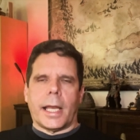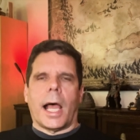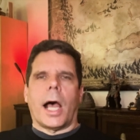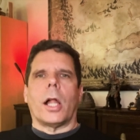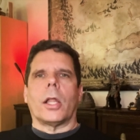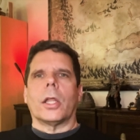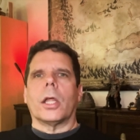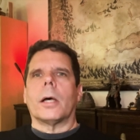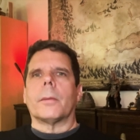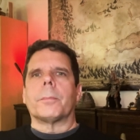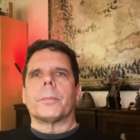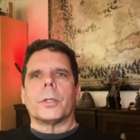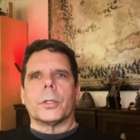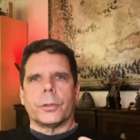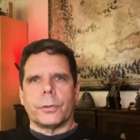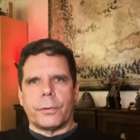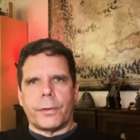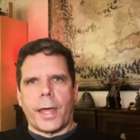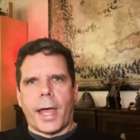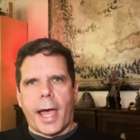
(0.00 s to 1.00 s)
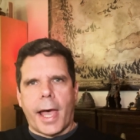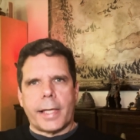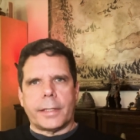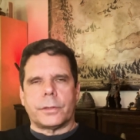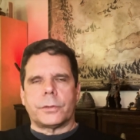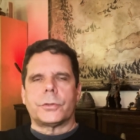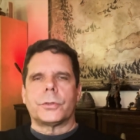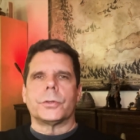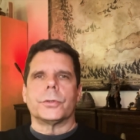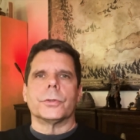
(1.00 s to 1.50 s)
I'll upload
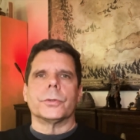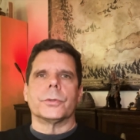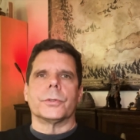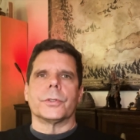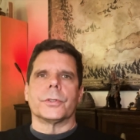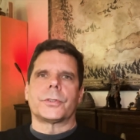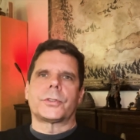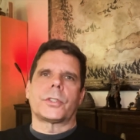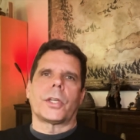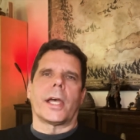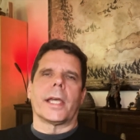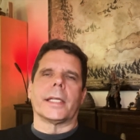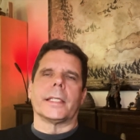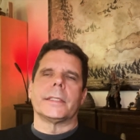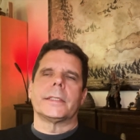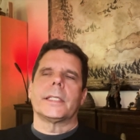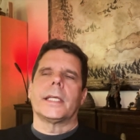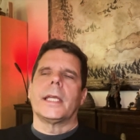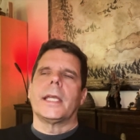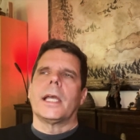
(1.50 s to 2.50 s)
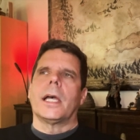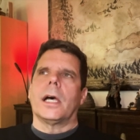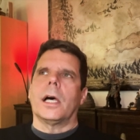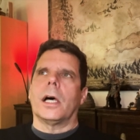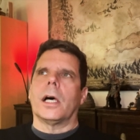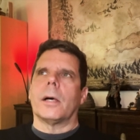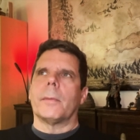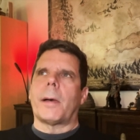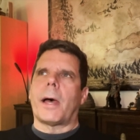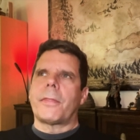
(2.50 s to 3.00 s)
that to the site.
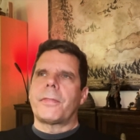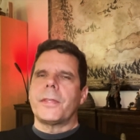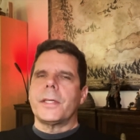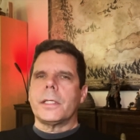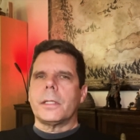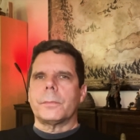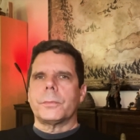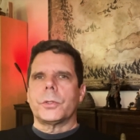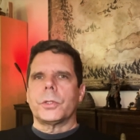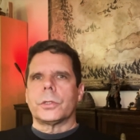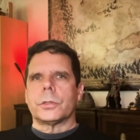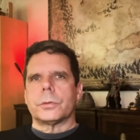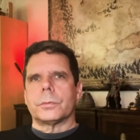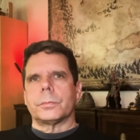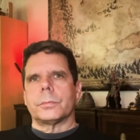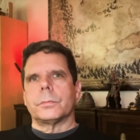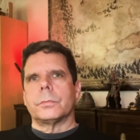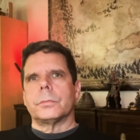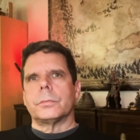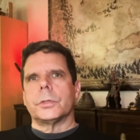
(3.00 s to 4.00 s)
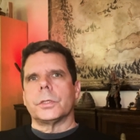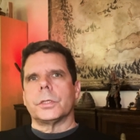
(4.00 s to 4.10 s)
Um, I think I'm going to